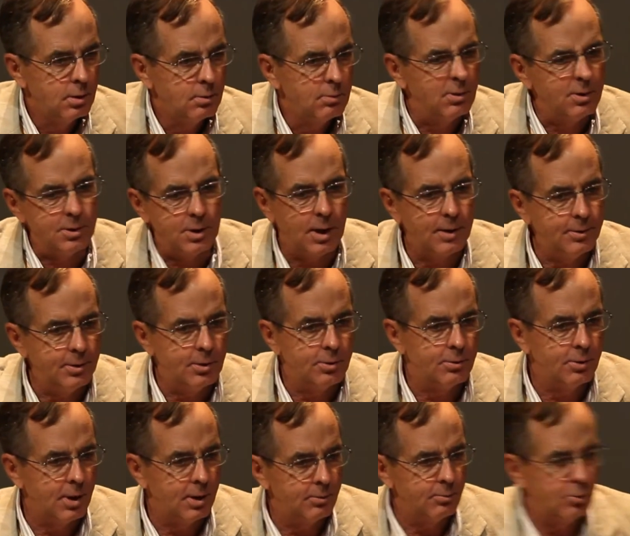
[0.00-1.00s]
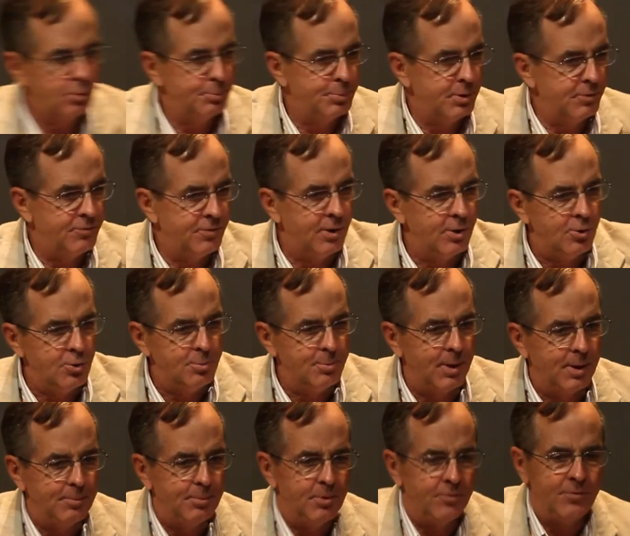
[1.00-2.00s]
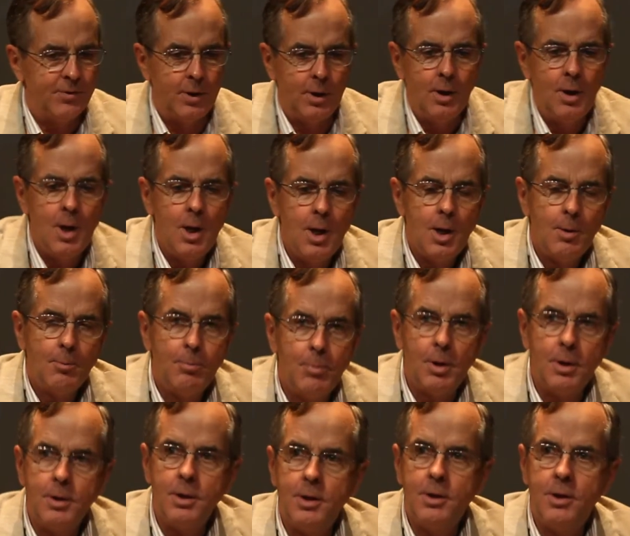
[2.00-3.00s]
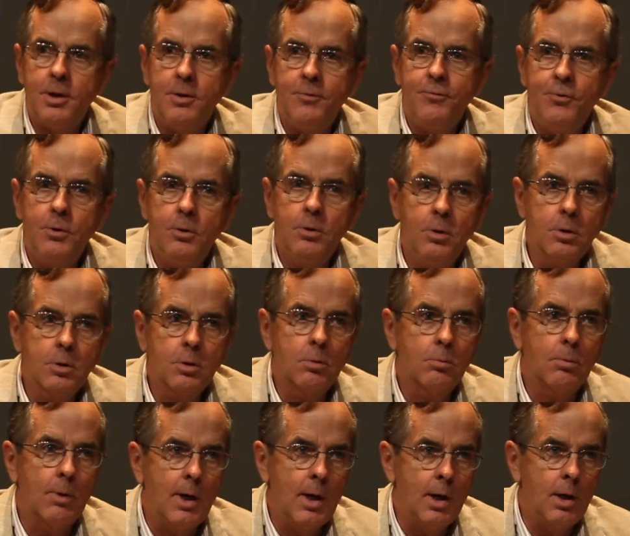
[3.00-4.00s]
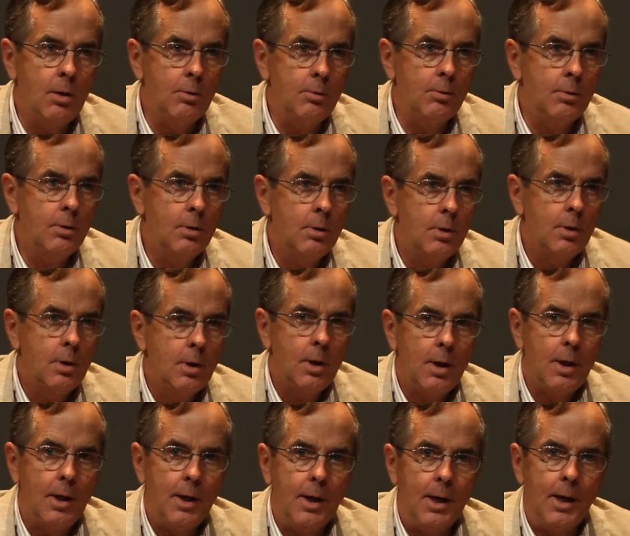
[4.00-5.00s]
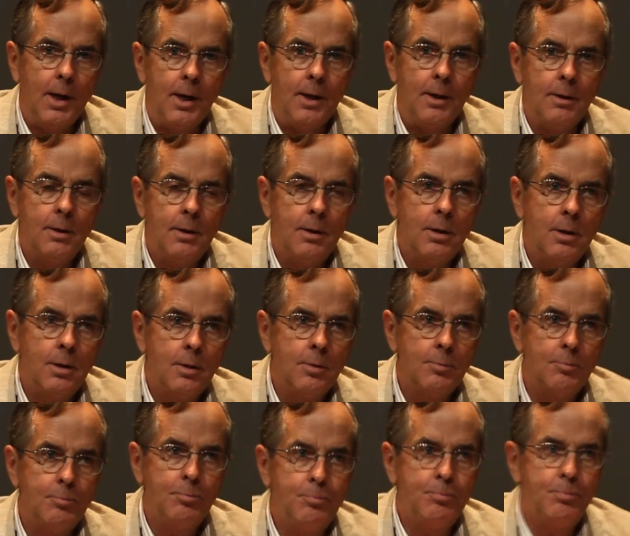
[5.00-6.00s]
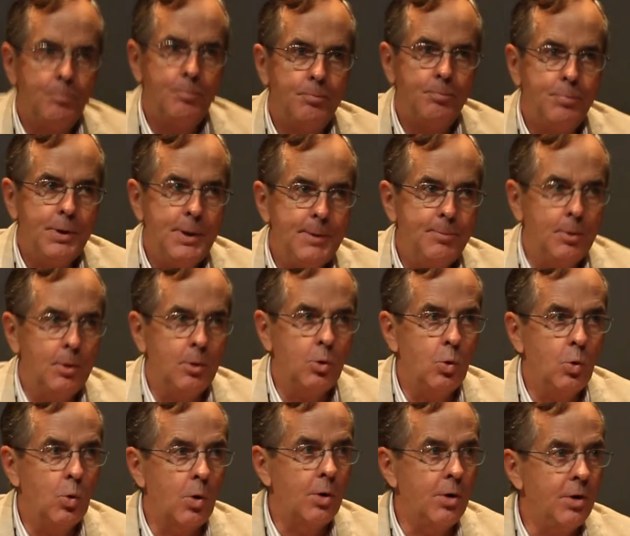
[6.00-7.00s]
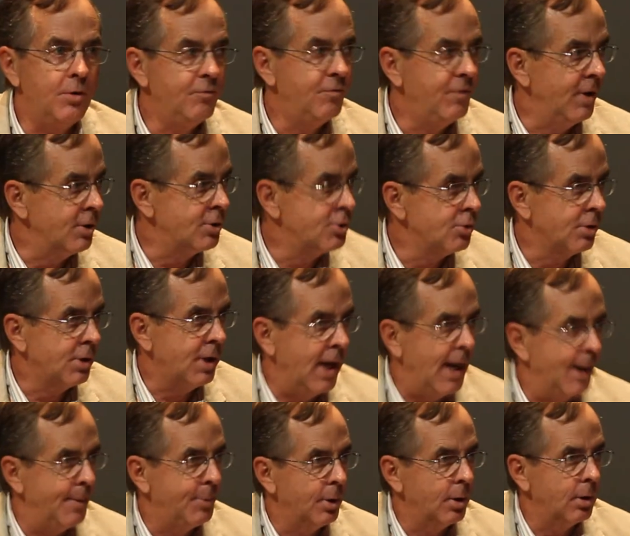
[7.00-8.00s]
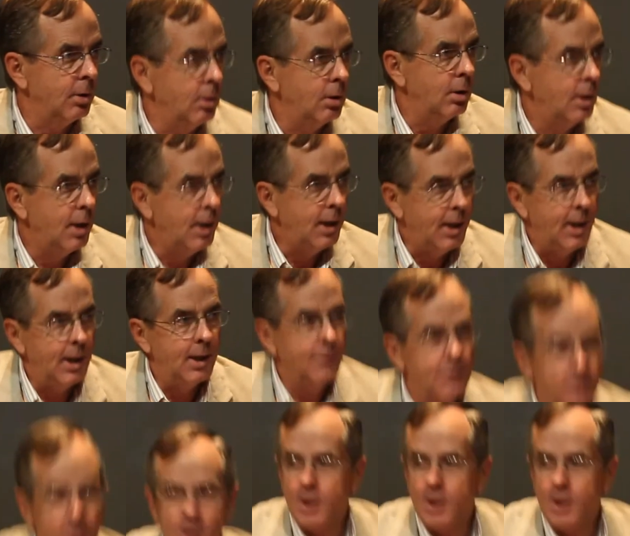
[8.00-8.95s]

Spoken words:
well, yeah, you're not okay, but you might be offended. But if you look around at people who are in venture capital and the